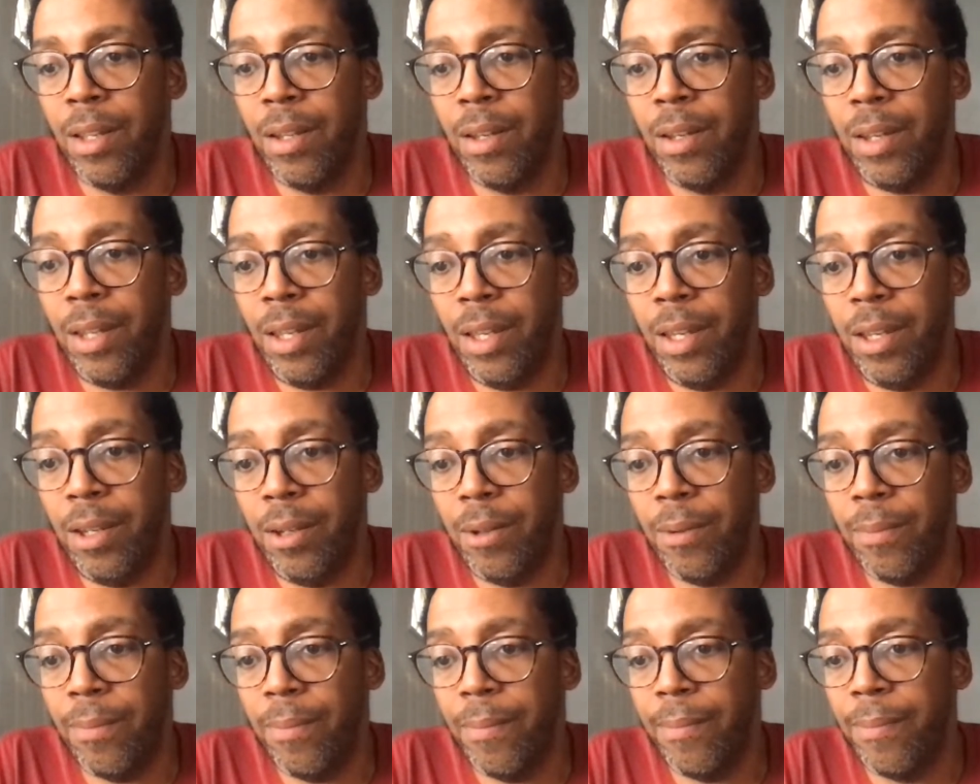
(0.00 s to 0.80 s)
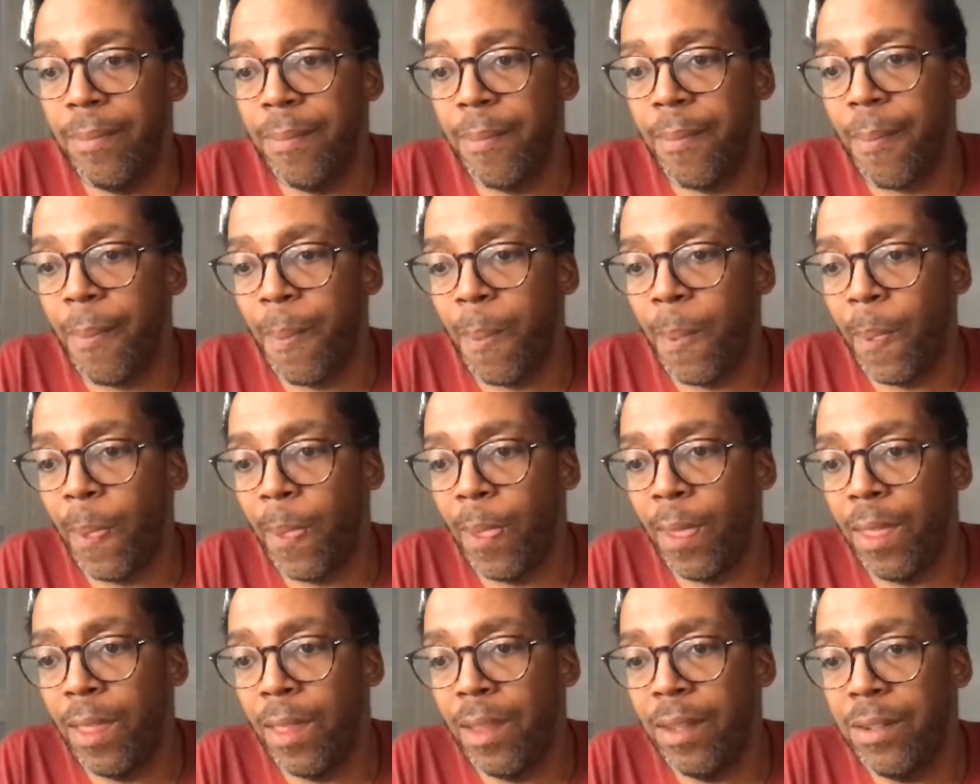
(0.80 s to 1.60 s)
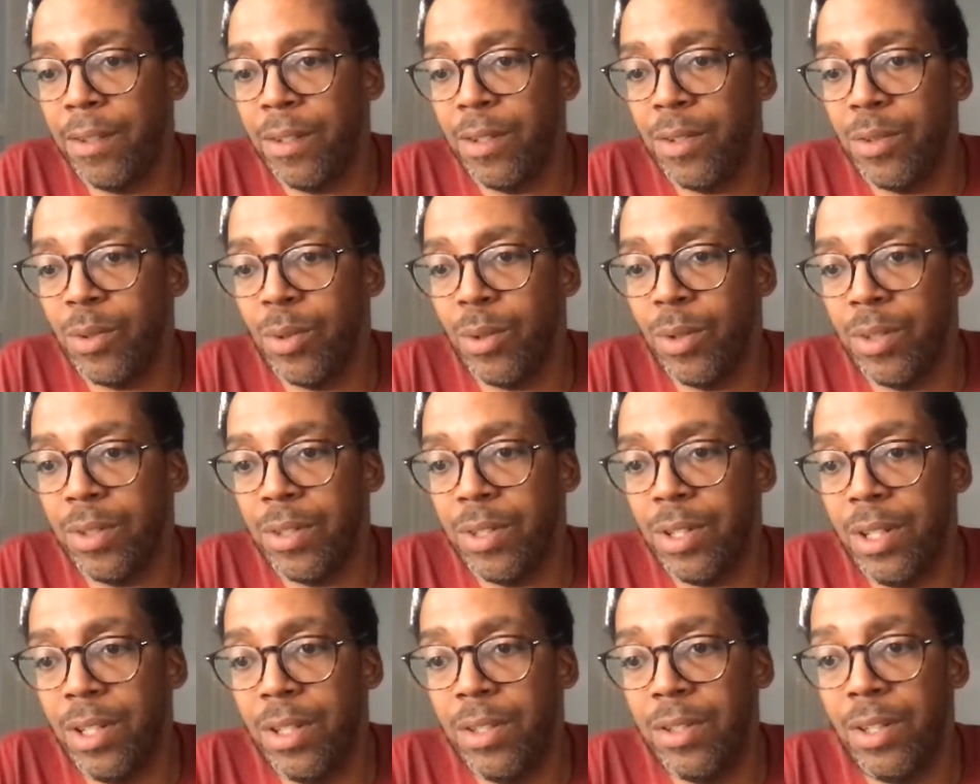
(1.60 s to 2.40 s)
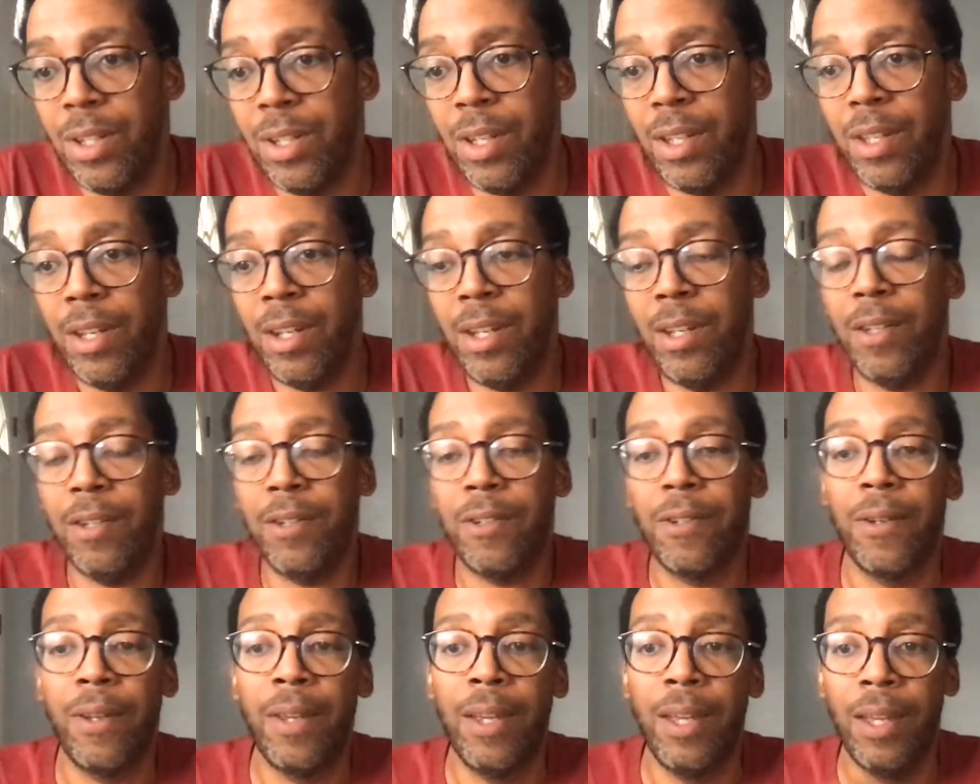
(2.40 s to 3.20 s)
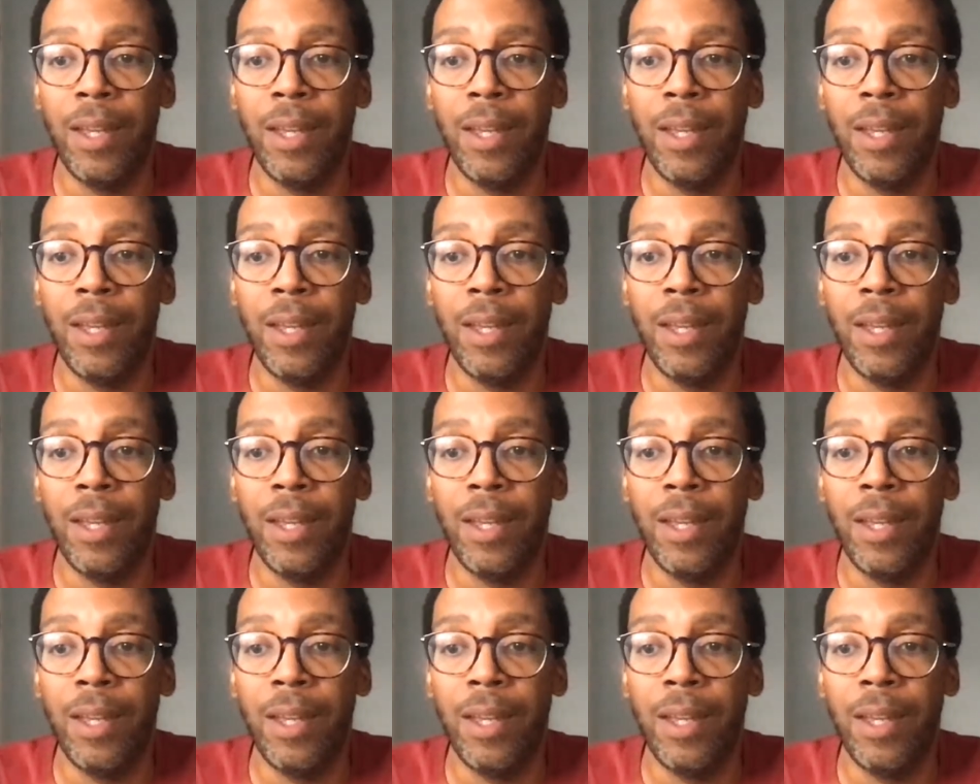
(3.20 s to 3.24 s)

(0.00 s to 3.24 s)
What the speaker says: Damn. So it's going to change. Yeah, it is.